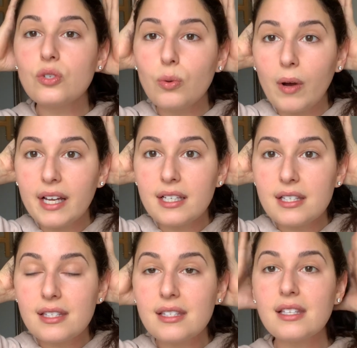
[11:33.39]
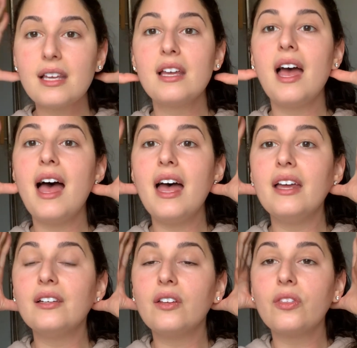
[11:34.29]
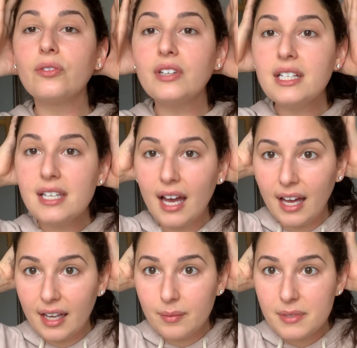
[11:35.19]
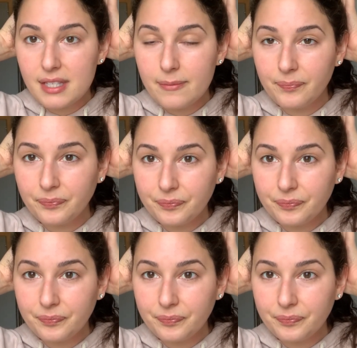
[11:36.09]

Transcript: twice, and 3 times.